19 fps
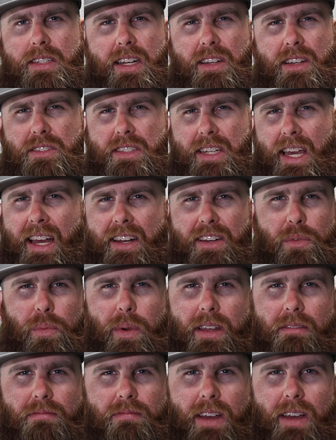And he goes, yeah, dude,
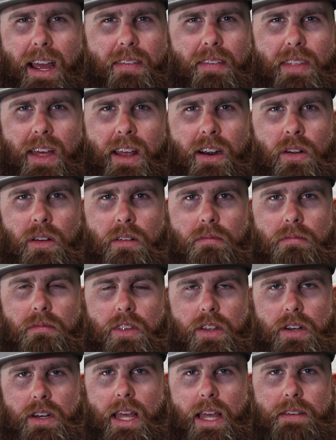we had that on
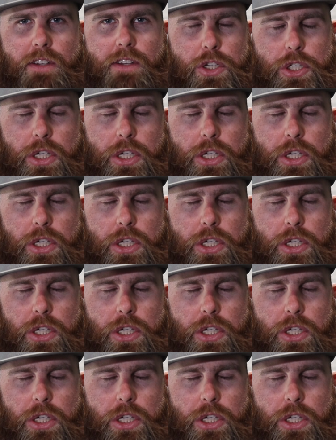the Navy